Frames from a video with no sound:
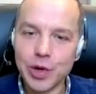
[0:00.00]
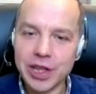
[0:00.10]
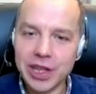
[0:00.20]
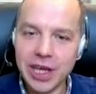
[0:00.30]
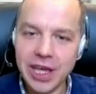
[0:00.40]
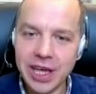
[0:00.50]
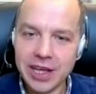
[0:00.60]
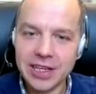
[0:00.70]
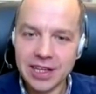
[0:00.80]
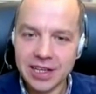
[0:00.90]
when they
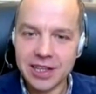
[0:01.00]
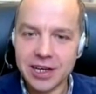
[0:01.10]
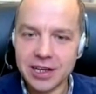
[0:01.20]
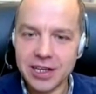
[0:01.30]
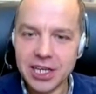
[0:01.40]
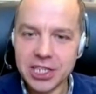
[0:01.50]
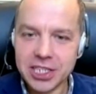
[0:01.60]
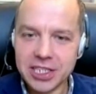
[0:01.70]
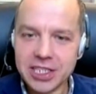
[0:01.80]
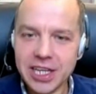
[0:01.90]
had their
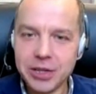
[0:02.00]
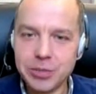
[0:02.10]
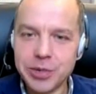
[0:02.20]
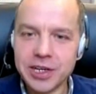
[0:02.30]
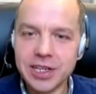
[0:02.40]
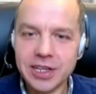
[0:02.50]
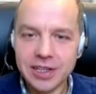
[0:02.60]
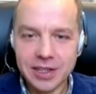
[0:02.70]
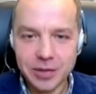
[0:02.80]
nation state bird